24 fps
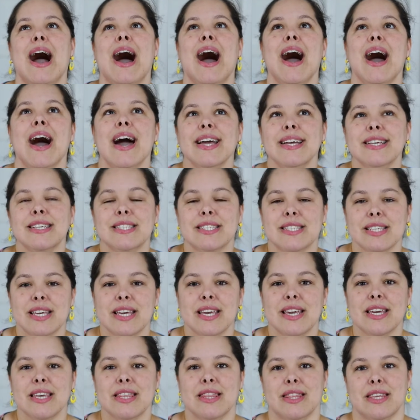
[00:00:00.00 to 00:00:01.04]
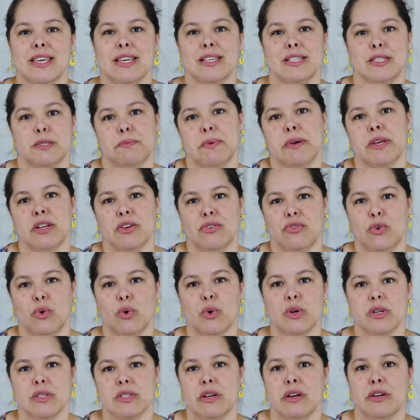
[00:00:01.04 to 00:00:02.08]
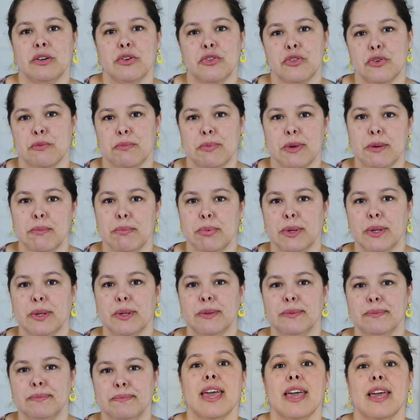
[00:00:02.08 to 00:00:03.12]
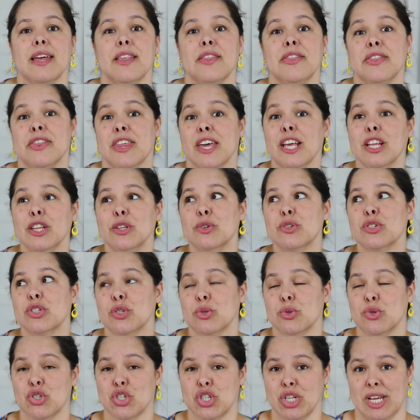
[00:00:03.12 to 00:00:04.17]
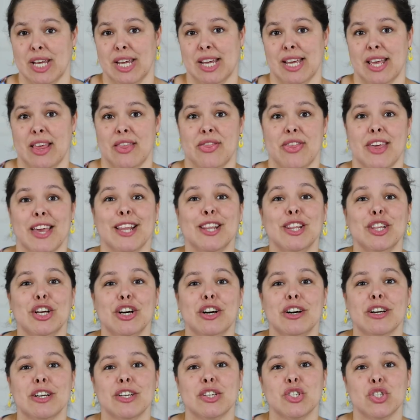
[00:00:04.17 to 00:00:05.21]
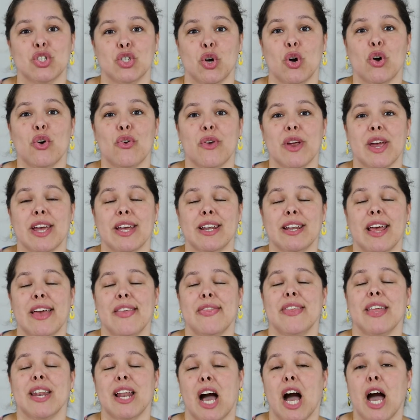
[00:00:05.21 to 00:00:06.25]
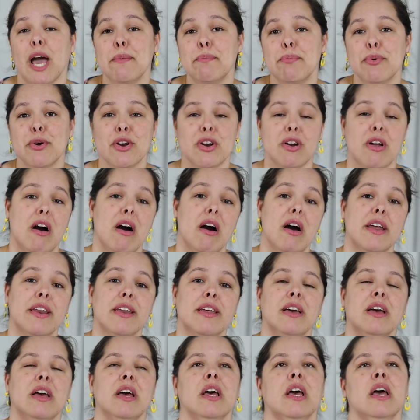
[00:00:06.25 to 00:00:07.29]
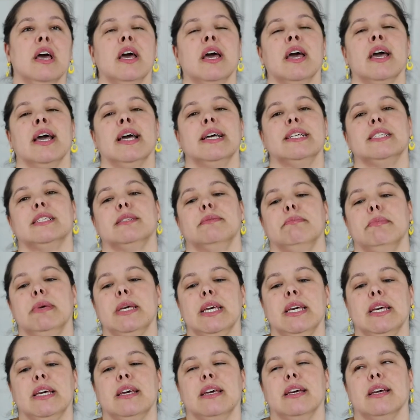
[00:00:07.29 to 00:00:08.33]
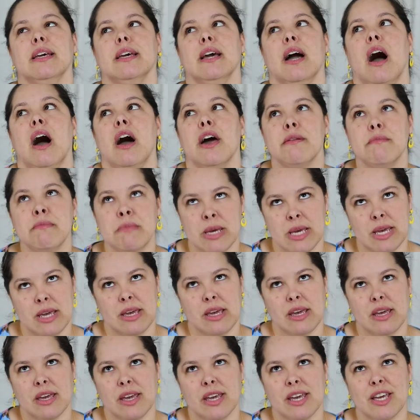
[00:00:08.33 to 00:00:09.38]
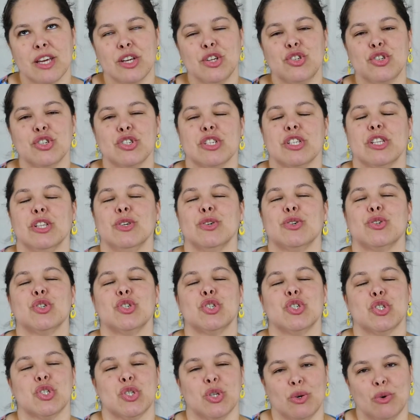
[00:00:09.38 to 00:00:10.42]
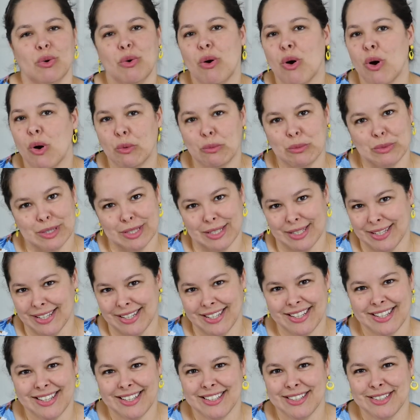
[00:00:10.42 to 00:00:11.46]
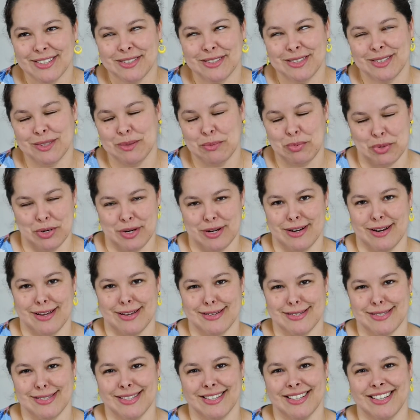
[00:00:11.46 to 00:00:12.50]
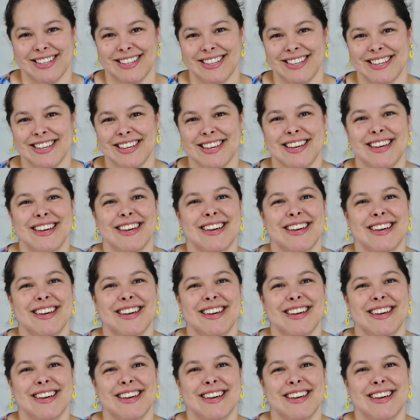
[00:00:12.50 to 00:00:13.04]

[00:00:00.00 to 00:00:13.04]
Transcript: I see these pinafores on other people and they look so chic. They look so great and then I put it on and to me, on me, it just looks so homely, to put it nicely.